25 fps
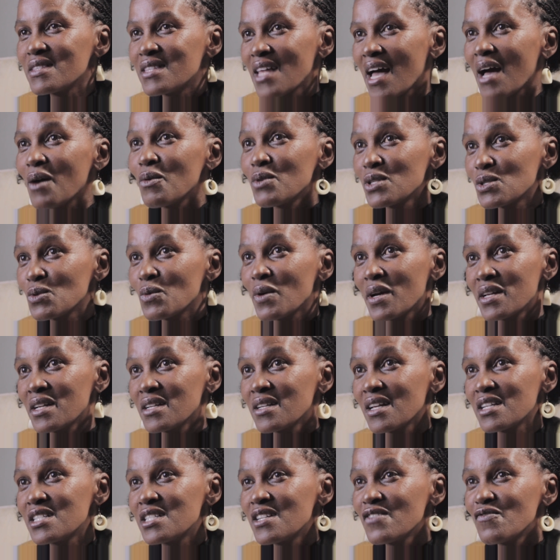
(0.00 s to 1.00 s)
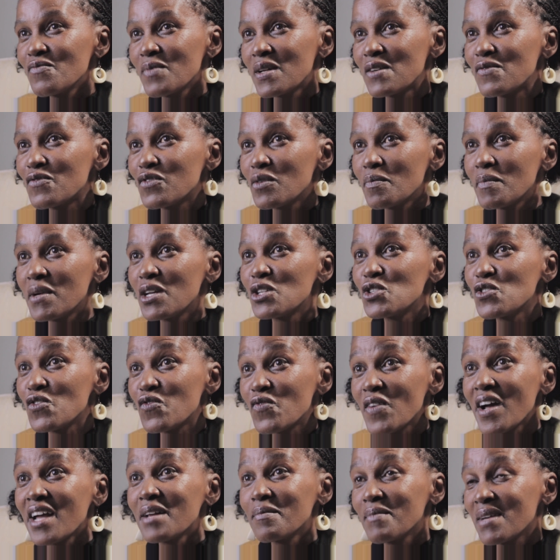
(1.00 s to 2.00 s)
That was quite an achievement for me, to
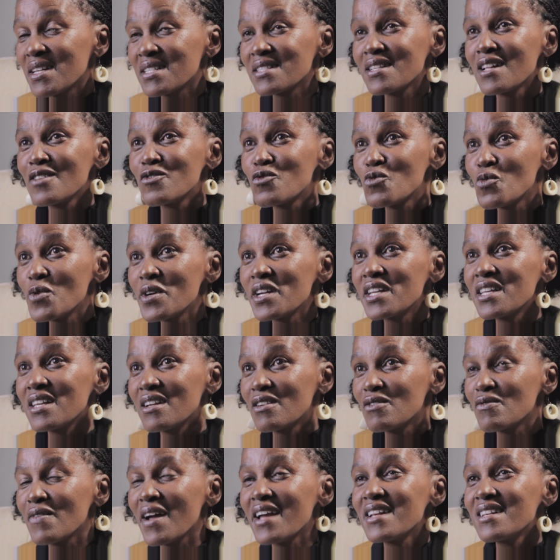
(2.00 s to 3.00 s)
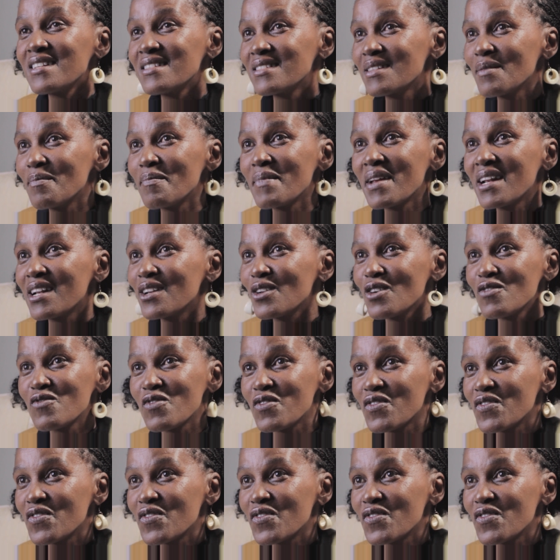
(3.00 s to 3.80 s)
find myself working right in the middle of